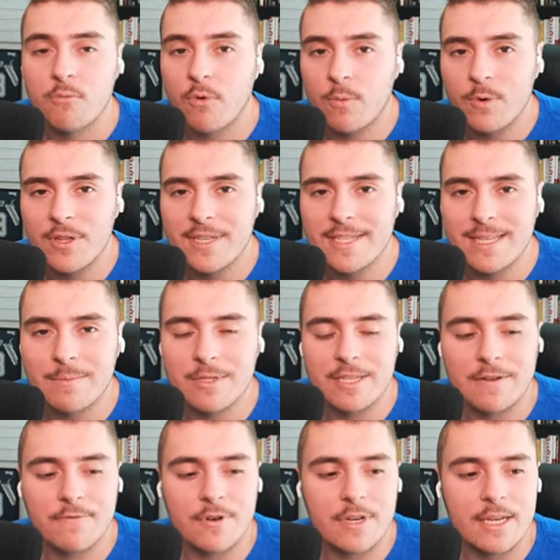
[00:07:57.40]
What really seems
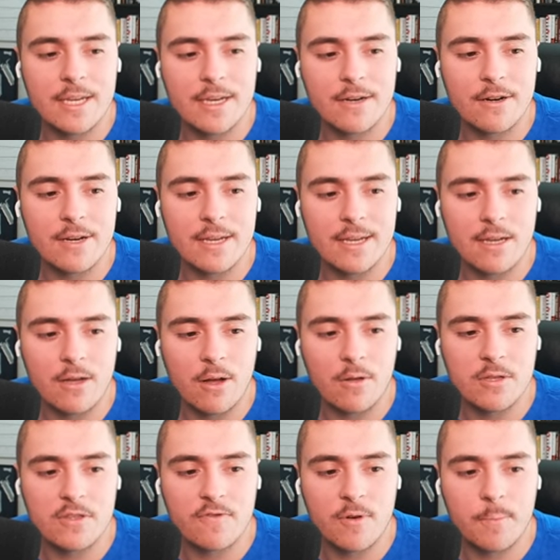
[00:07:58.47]
different here in
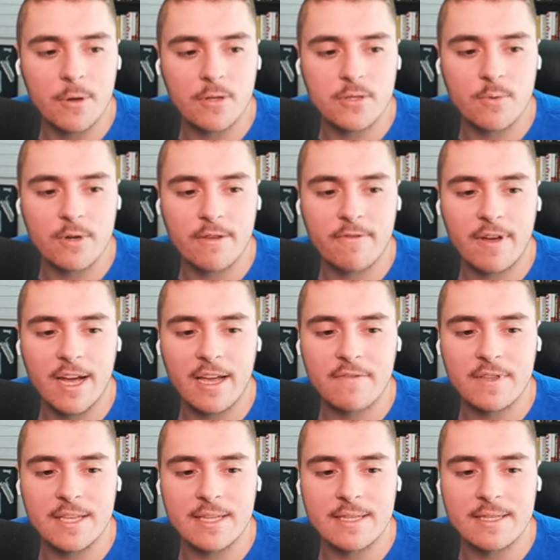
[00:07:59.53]
College Football 25
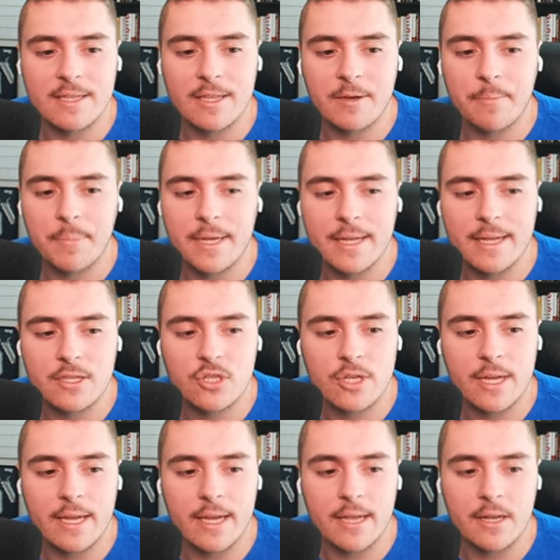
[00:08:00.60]
is the pitch
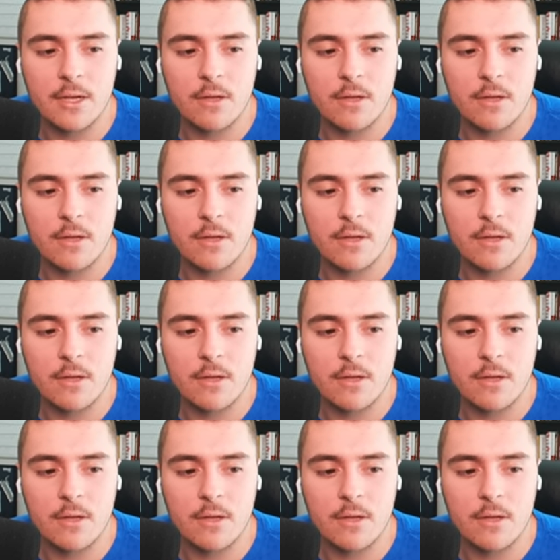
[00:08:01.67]
and